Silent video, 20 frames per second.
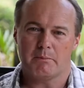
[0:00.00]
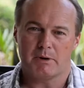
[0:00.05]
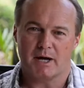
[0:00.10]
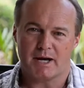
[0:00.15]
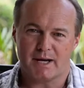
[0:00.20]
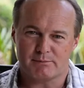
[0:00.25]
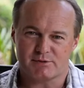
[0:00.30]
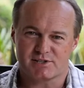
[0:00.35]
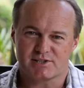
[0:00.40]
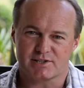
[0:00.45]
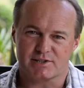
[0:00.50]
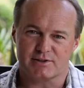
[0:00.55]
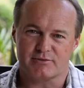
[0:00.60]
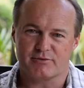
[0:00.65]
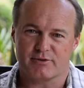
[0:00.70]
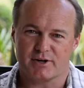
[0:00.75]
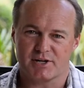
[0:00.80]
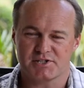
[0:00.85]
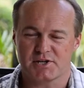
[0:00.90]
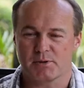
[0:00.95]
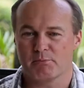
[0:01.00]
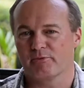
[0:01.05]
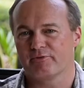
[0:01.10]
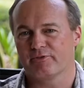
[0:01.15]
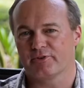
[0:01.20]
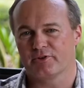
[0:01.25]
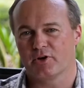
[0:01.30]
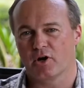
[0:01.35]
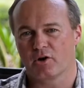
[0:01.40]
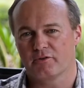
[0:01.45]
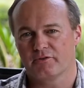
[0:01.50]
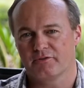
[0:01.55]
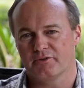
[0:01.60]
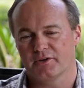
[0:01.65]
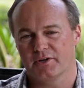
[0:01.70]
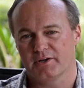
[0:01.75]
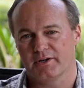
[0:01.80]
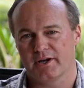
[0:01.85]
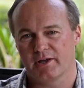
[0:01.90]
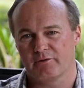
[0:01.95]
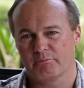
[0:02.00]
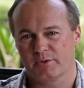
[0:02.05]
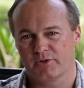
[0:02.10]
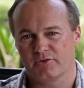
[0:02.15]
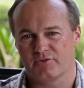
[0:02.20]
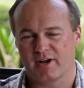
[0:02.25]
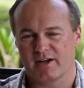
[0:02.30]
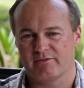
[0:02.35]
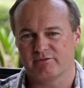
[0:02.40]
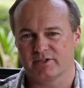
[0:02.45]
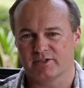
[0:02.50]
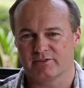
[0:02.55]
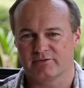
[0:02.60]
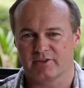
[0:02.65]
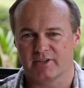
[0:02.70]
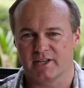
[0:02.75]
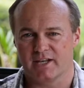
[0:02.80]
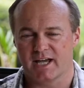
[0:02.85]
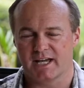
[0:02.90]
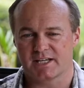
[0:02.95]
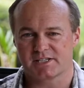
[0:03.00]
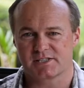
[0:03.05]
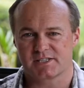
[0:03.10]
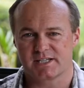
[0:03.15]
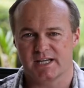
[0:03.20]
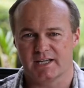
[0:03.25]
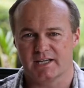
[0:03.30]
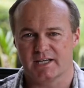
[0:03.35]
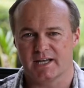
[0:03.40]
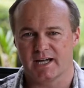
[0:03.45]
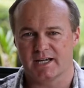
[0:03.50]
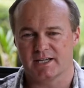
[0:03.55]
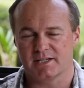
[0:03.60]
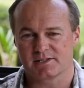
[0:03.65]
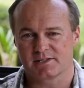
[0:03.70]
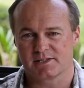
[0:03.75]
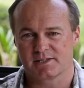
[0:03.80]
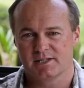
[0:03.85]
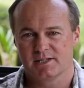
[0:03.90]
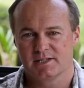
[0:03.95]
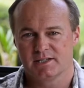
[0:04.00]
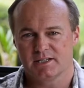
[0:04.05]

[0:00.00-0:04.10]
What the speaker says: My name's Steve Fraser. I'm a photographer, and I've been traveling for the last 10 days